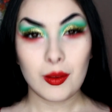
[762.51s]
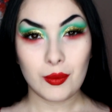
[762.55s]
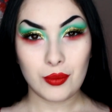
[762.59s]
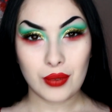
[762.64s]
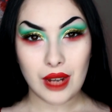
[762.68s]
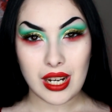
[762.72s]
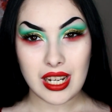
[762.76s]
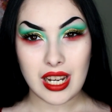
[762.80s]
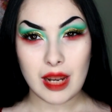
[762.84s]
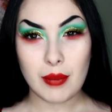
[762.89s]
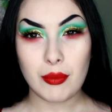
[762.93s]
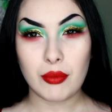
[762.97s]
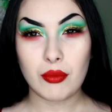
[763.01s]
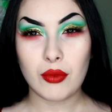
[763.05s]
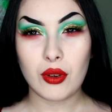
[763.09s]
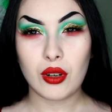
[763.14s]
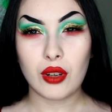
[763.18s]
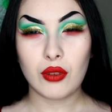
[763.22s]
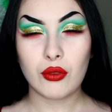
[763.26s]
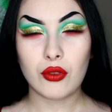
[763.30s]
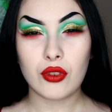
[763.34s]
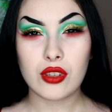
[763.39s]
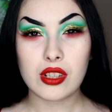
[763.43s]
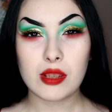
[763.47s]
brand I'm
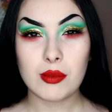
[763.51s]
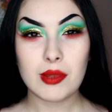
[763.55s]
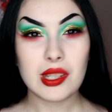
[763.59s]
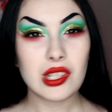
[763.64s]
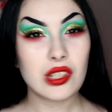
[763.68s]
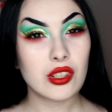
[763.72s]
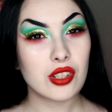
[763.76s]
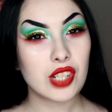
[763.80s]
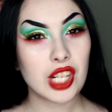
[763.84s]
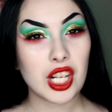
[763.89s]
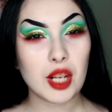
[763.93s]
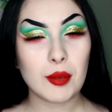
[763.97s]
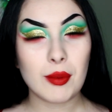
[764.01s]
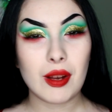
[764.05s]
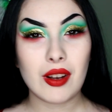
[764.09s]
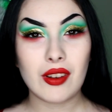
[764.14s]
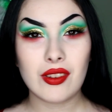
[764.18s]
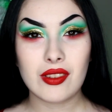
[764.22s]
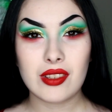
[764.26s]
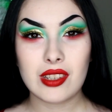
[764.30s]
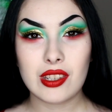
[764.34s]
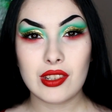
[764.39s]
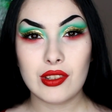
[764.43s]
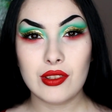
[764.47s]
promoting for, so be sure to check them
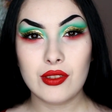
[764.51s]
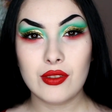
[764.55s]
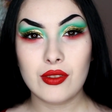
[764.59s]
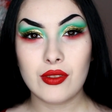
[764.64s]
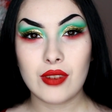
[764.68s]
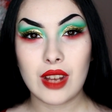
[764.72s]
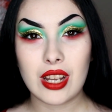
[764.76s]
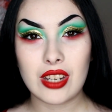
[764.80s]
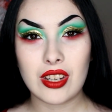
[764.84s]
out too.